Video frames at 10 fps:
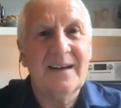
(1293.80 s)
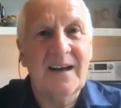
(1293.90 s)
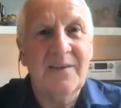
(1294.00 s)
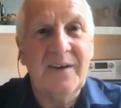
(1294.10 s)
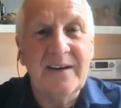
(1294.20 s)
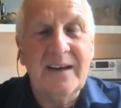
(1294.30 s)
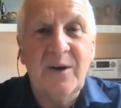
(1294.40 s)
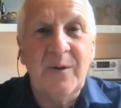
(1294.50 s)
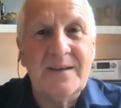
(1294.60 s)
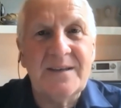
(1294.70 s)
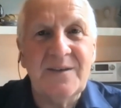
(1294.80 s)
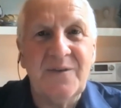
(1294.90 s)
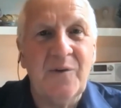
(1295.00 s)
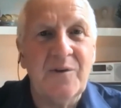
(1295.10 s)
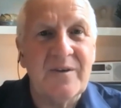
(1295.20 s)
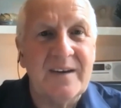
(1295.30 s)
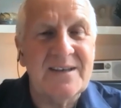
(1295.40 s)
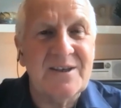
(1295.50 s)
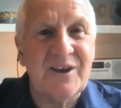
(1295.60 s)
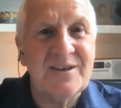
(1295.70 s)
if you've got any questions for us, any
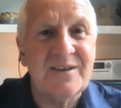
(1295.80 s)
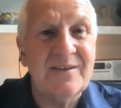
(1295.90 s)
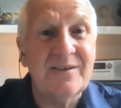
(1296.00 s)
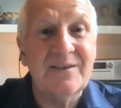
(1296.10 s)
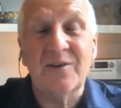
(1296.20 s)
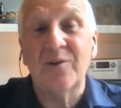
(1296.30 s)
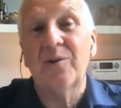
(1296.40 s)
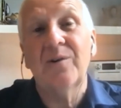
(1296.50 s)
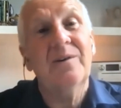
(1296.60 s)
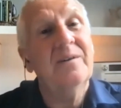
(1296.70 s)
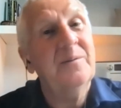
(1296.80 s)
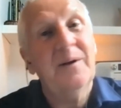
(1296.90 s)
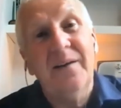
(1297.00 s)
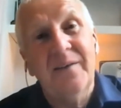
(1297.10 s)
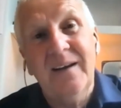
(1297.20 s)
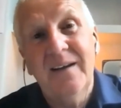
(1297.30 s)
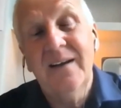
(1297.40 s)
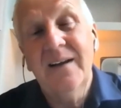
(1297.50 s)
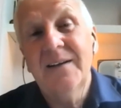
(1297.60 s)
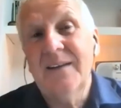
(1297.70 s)
suggestions or whatever,
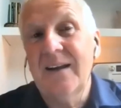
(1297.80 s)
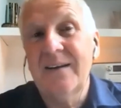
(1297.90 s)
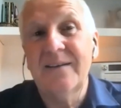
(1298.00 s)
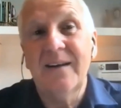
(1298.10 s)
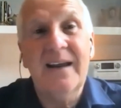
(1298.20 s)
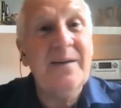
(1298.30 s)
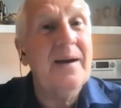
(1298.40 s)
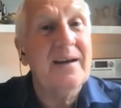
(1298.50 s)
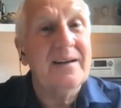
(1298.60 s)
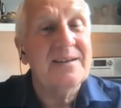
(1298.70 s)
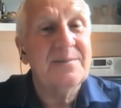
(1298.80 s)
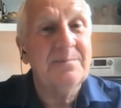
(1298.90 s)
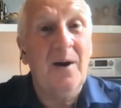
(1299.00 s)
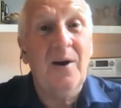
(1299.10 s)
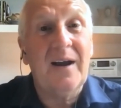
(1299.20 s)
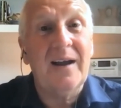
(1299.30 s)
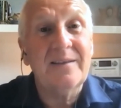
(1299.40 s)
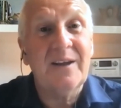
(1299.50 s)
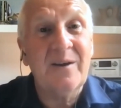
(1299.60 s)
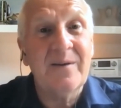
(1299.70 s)
then email us,
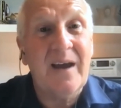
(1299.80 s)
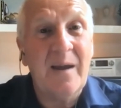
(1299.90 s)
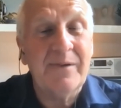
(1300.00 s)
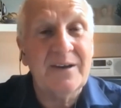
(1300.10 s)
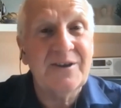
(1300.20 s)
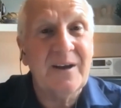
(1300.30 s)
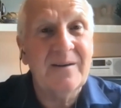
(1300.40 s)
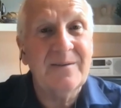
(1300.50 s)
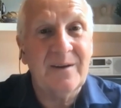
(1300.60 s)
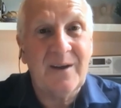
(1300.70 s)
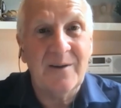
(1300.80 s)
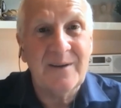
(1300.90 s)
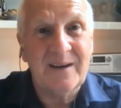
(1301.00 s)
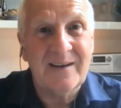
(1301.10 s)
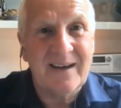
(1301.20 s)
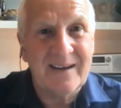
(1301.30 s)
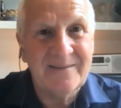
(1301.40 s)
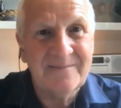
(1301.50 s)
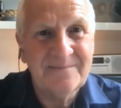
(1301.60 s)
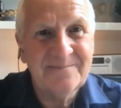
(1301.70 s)
mark@theukbrandshow.co.uk.
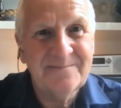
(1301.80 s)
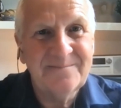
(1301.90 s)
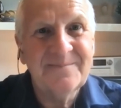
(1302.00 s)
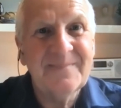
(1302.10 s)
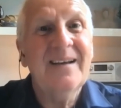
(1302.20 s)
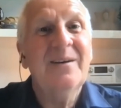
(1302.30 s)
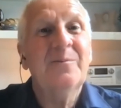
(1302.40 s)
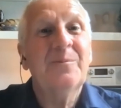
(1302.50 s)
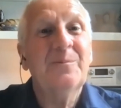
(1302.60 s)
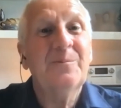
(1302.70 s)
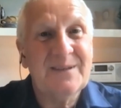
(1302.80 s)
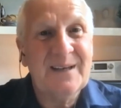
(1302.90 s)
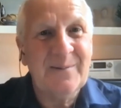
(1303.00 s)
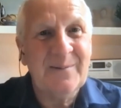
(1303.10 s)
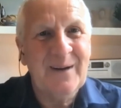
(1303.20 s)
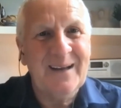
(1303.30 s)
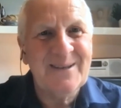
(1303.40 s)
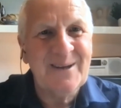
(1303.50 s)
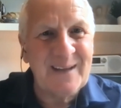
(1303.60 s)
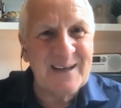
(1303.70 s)
We'll see you all again
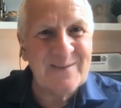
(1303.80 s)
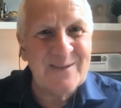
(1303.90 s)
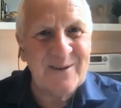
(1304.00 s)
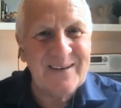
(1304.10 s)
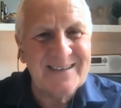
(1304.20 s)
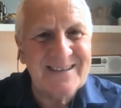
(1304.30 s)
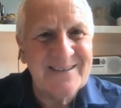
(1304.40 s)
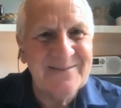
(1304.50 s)
soon. Thanks for joining us.